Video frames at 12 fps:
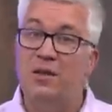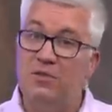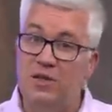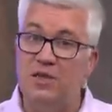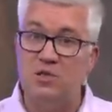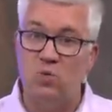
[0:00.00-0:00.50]

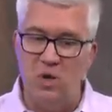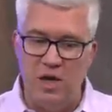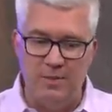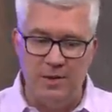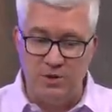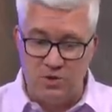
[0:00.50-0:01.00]
this
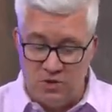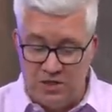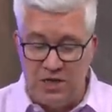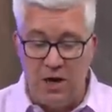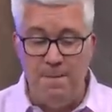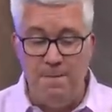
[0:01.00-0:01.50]
week, because you're
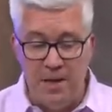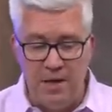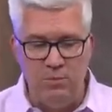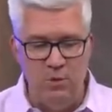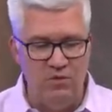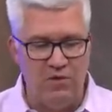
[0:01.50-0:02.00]
seeing a
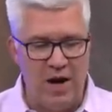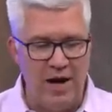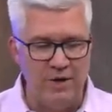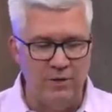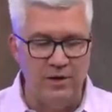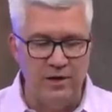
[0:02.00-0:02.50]
big move
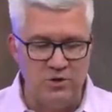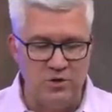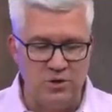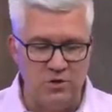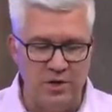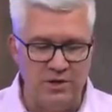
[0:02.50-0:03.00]
higher in
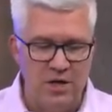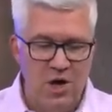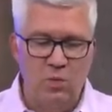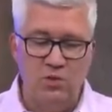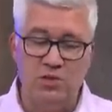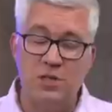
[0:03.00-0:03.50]
interest rates,
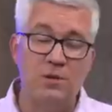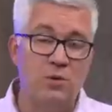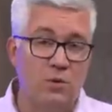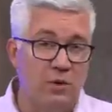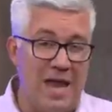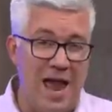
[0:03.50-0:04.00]
which is something
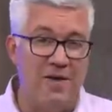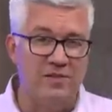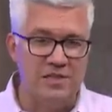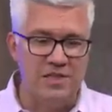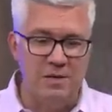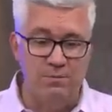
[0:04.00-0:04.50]
we really
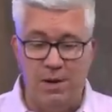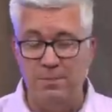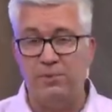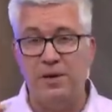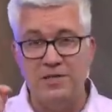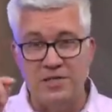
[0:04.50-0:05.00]
haven't seen. Bond
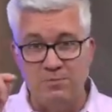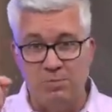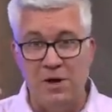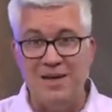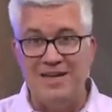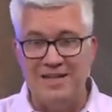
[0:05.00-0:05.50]
prices
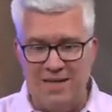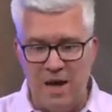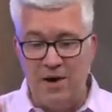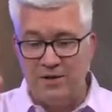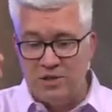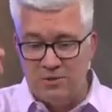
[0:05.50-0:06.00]
breaking down,
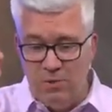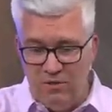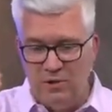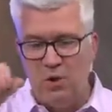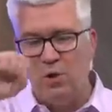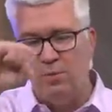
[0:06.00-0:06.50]
not just
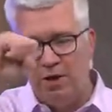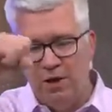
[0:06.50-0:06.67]
moving lower, but